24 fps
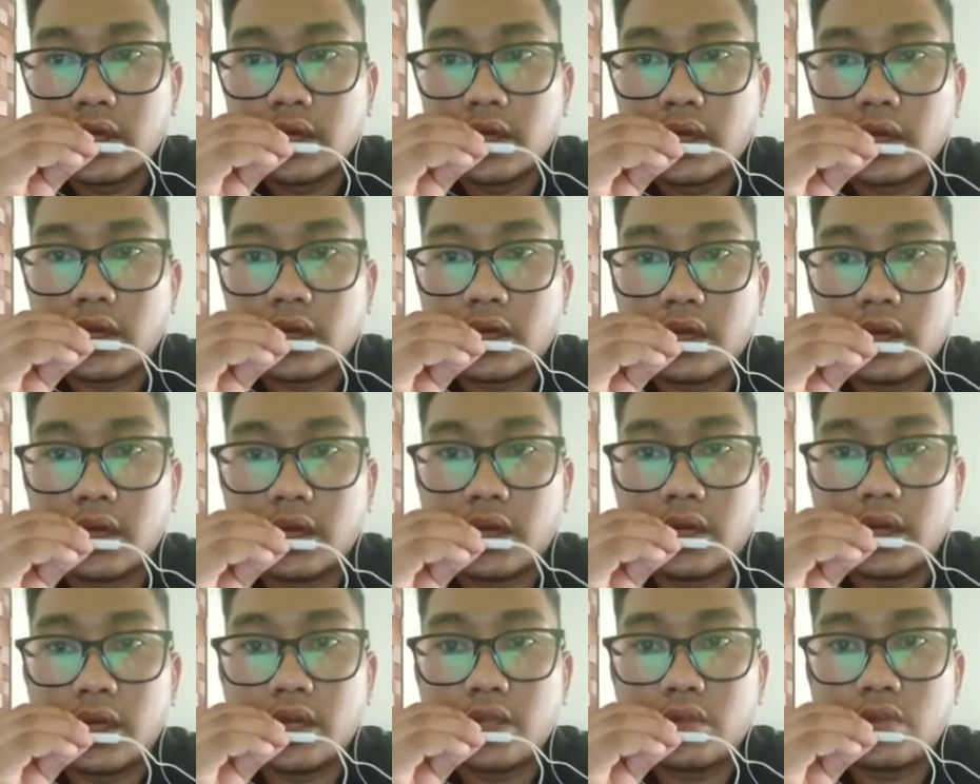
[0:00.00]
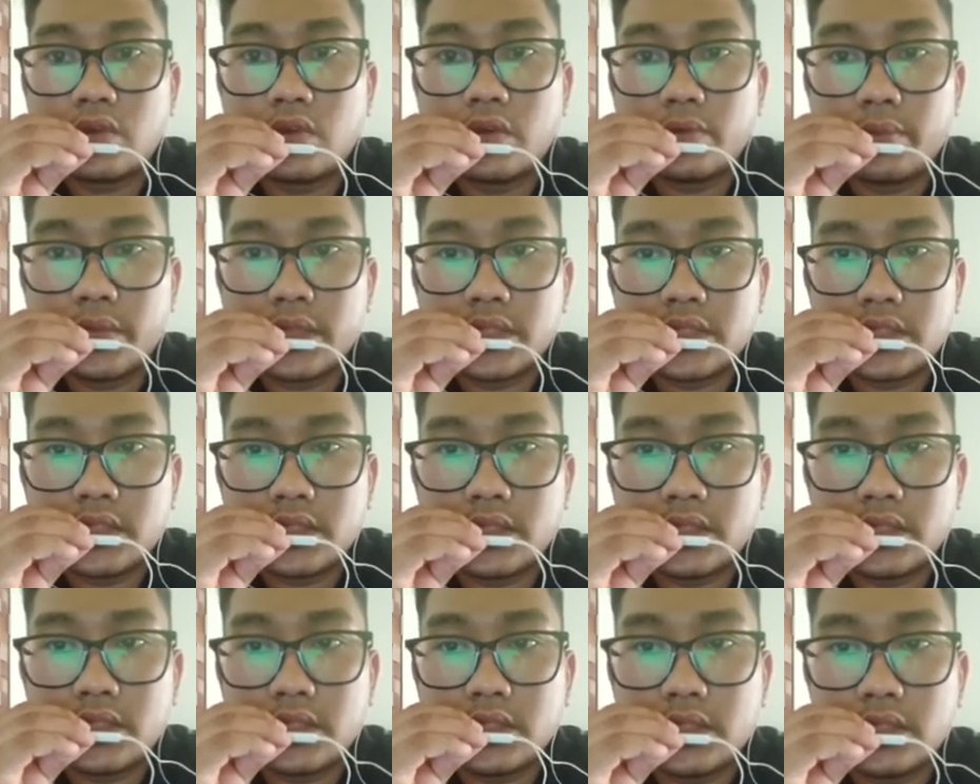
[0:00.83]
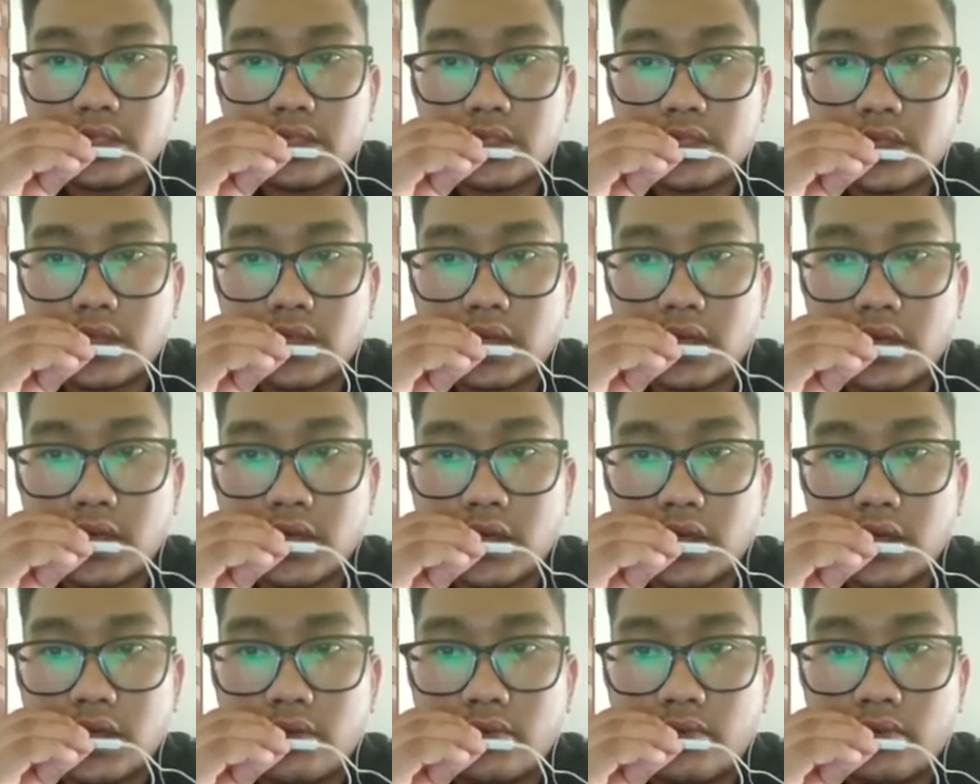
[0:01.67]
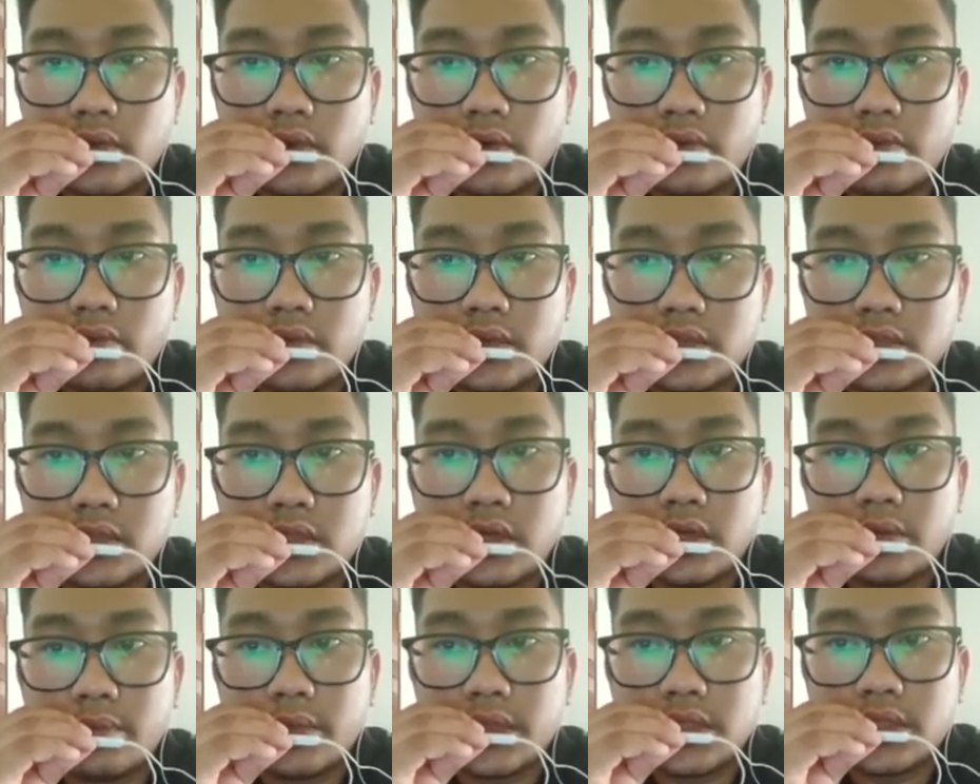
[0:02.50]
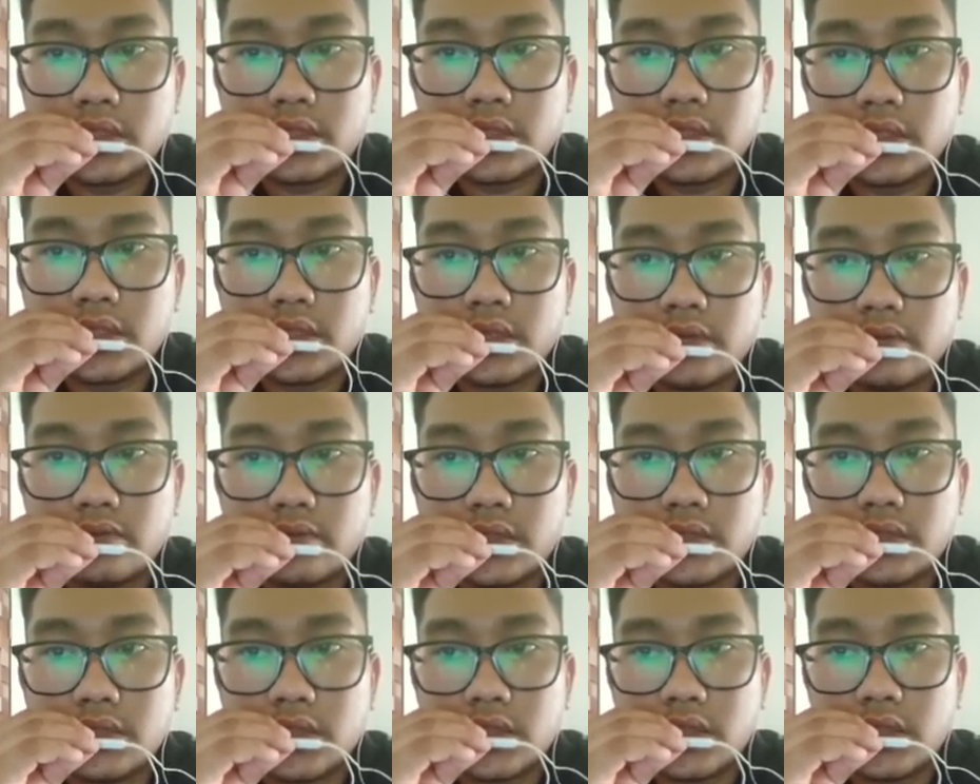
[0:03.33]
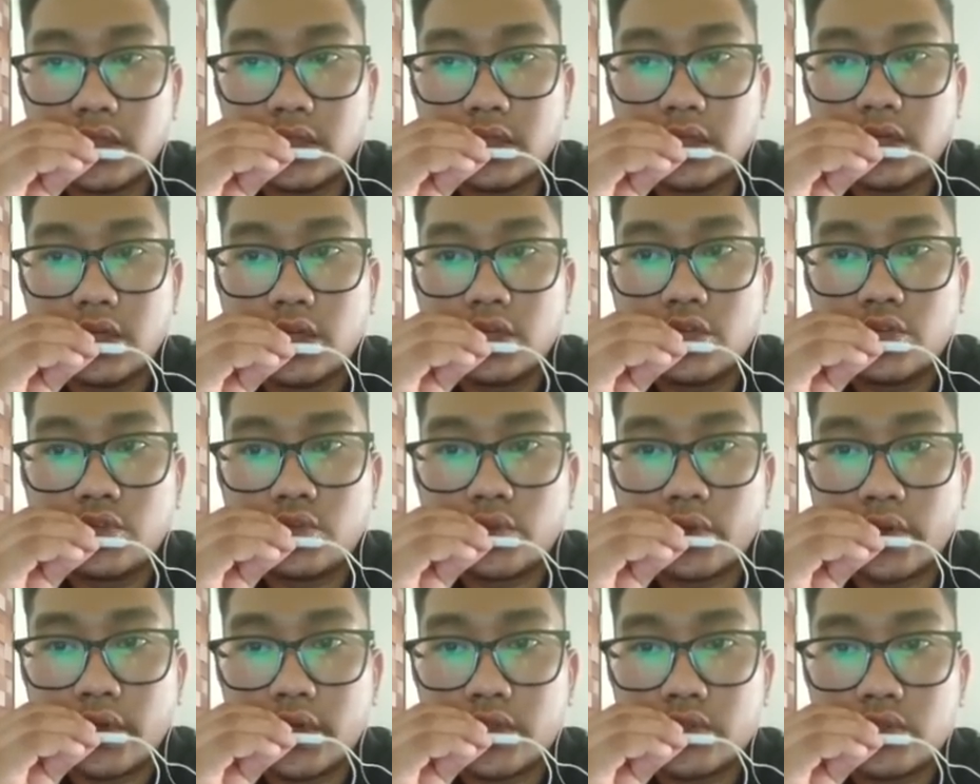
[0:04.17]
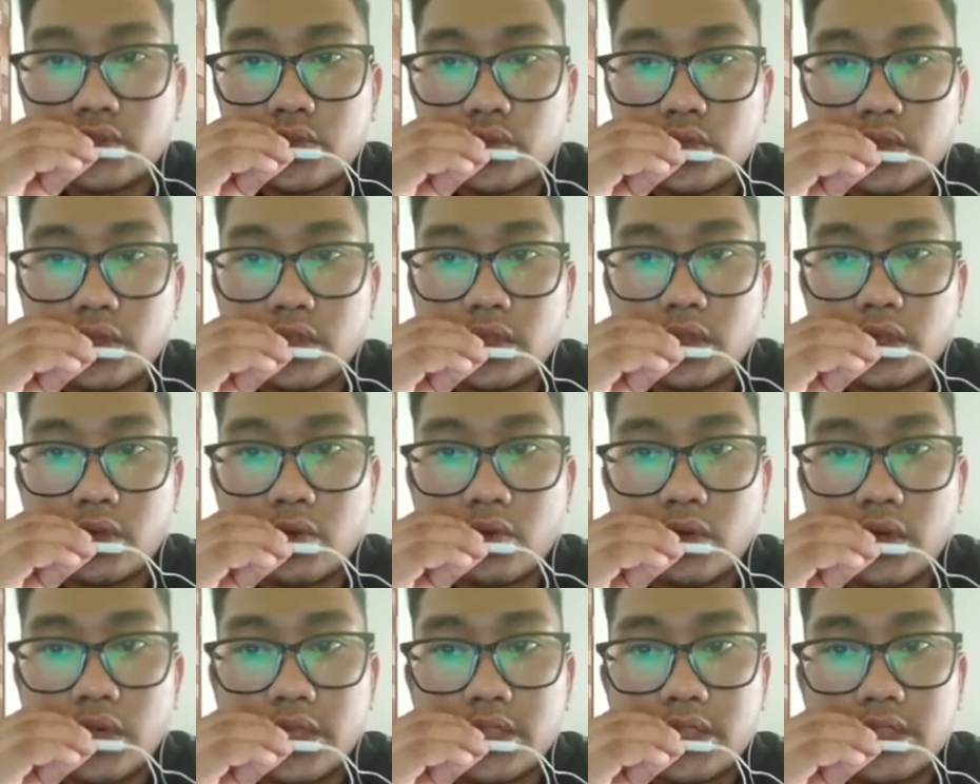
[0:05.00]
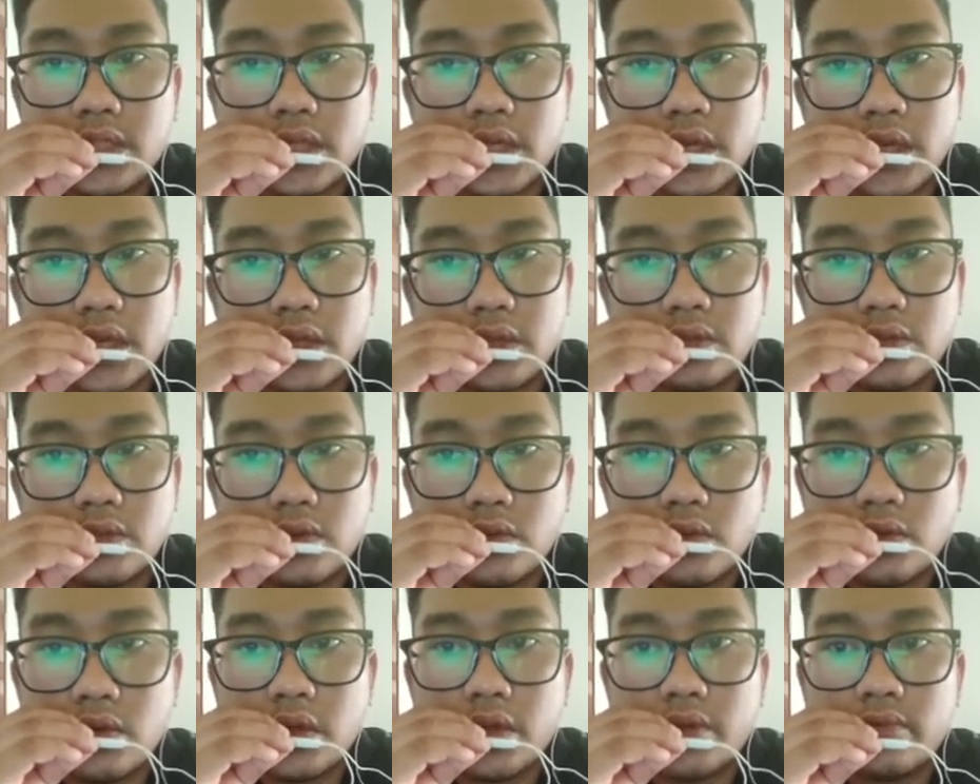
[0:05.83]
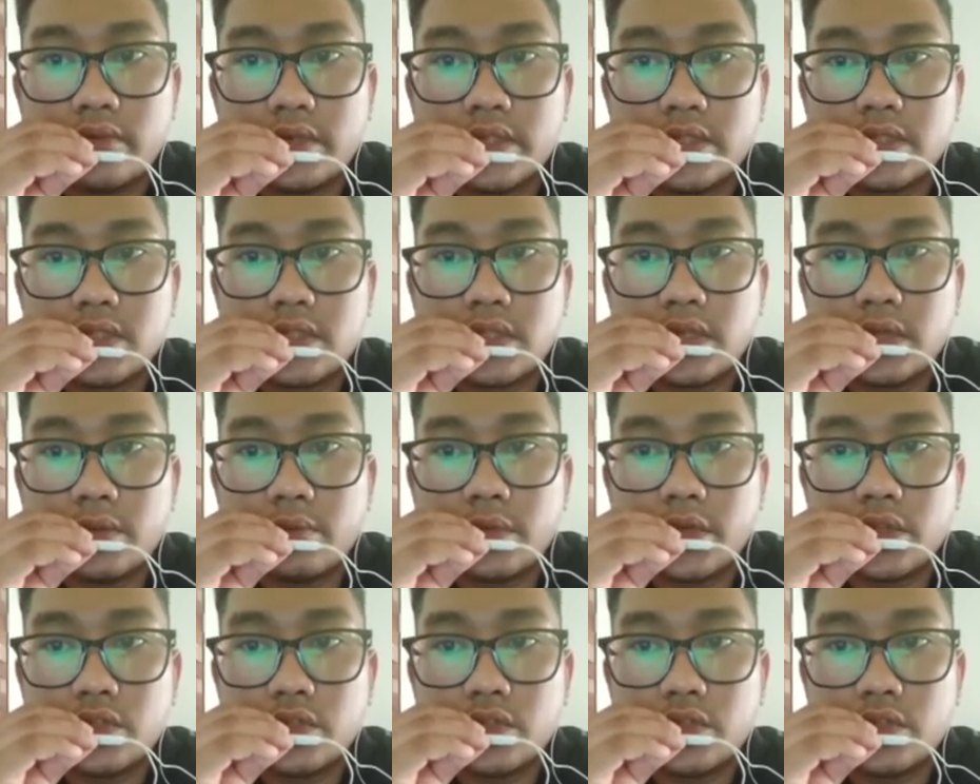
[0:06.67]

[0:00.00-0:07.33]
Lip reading: and complexities involved with their particular inventory to ensure the quality and your inventory.